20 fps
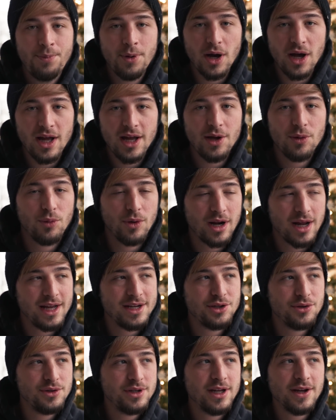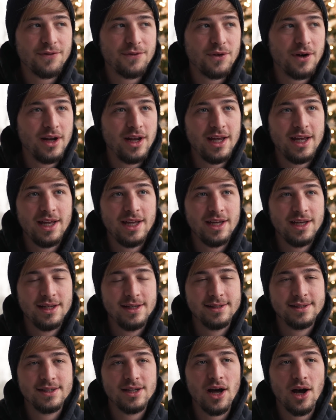But what I'd do different
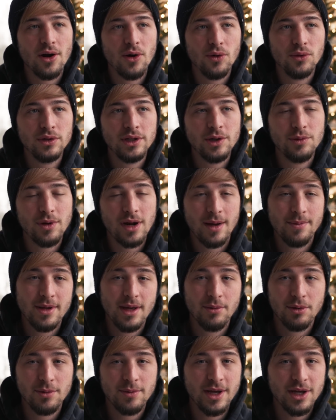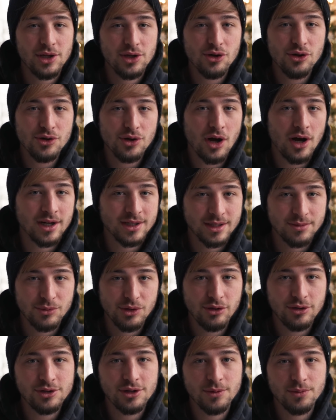is not only would I be able to make awesome
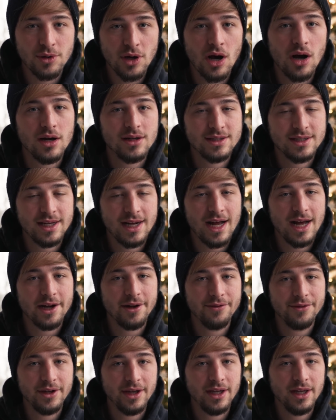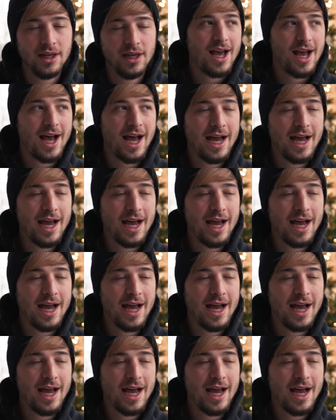YouTube content out of it,